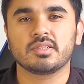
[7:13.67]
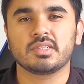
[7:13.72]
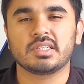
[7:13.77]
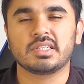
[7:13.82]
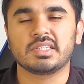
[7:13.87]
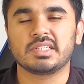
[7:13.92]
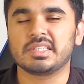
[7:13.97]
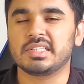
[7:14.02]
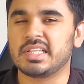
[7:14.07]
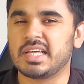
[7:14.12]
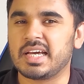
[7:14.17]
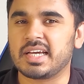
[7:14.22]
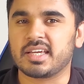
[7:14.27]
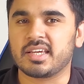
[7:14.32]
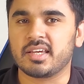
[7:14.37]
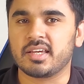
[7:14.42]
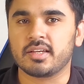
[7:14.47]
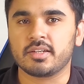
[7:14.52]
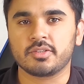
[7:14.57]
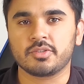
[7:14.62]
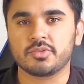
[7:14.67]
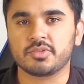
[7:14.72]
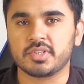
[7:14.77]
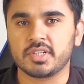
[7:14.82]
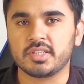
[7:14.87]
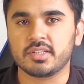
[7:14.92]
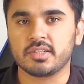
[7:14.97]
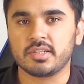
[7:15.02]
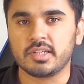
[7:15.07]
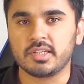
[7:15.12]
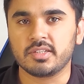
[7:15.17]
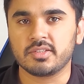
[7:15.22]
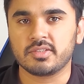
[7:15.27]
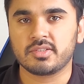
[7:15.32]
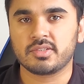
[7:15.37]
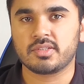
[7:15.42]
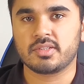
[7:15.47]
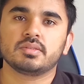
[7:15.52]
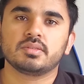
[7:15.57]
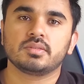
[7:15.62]
lacking, to say the
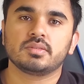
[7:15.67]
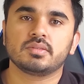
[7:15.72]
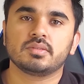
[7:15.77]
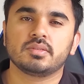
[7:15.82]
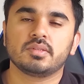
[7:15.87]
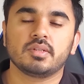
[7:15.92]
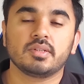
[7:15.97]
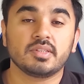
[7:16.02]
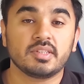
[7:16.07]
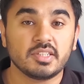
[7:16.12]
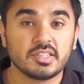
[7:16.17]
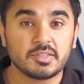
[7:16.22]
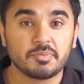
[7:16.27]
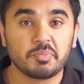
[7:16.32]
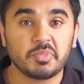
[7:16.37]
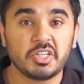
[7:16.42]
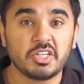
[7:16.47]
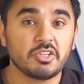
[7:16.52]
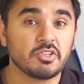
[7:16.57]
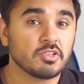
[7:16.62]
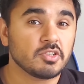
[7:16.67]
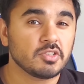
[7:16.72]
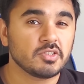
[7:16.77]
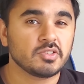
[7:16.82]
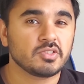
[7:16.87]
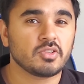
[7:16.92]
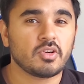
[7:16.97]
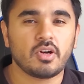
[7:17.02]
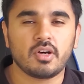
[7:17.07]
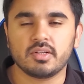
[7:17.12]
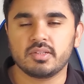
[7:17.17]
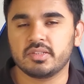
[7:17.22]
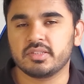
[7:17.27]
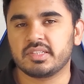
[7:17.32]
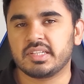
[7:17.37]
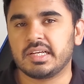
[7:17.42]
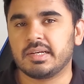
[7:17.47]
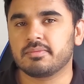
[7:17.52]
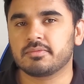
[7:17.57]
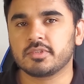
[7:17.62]
least. The speakers on this
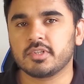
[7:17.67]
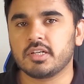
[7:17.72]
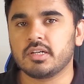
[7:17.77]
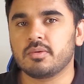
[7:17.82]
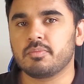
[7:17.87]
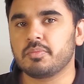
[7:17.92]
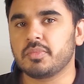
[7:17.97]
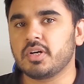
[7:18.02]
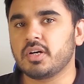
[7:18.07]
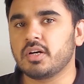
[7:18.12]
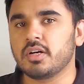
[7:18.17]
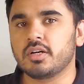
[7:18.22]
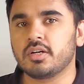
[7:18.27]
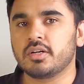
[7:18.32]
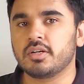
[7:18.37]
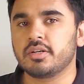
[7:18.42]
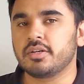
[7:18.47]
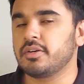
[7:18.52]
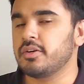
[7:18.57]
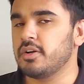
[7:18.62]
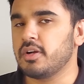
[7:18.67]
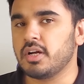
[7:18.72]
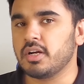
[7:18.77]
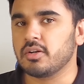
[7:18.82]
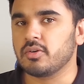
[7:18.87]
laptop are not